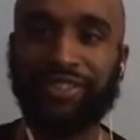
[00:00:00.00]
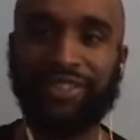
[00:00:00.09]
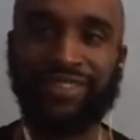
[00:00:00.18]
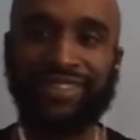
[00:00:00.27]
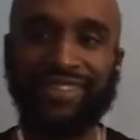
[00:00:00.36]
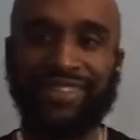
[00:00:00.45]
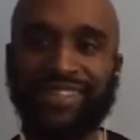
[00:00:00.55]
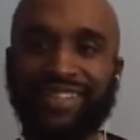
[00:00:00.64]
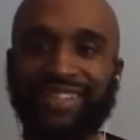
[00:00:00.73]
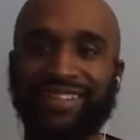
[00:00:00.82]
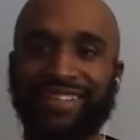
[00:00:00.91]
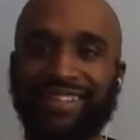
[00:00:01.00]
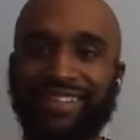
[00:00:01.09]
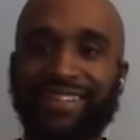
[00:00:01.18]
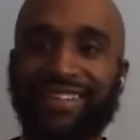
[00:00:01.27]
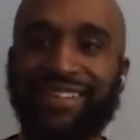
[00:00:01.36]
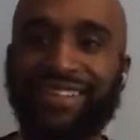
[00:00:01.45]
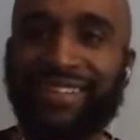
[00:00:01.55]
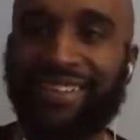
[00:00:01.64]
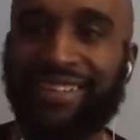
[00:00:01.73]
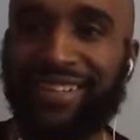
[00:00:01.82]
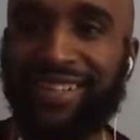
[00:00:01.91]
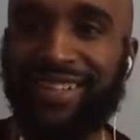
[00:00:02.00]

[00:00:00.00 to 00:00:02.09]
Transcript: sure. Same thing with